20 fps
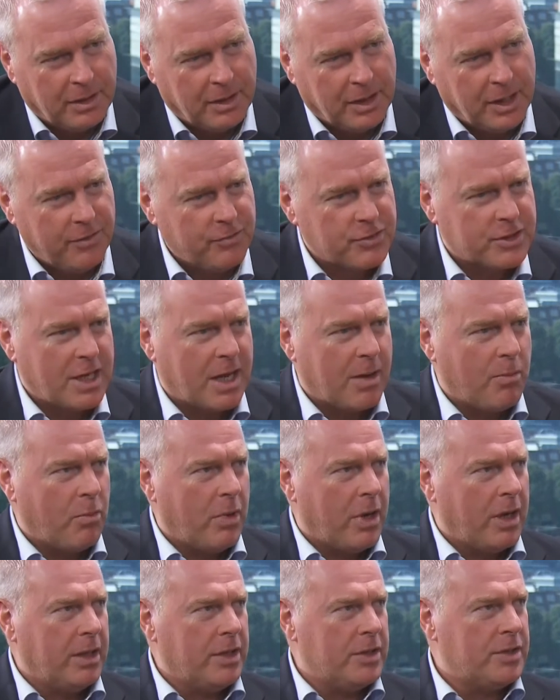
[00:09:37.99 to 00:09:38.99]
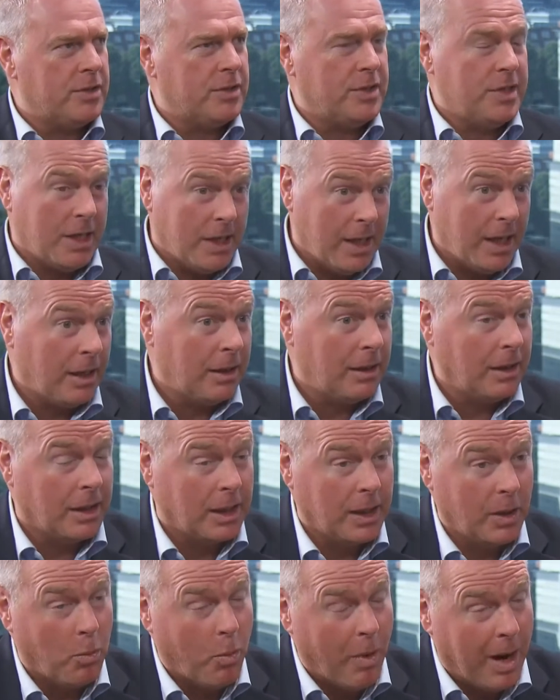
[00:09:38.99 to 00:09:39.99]
If someone is
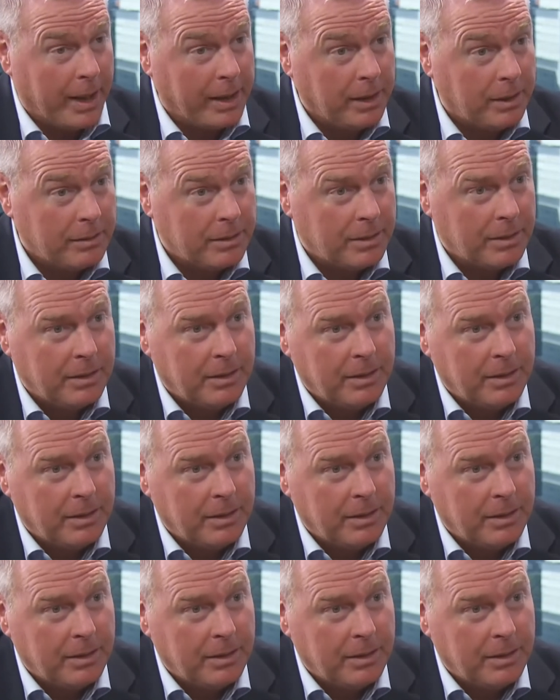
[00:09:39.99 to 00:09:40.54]
genetically wired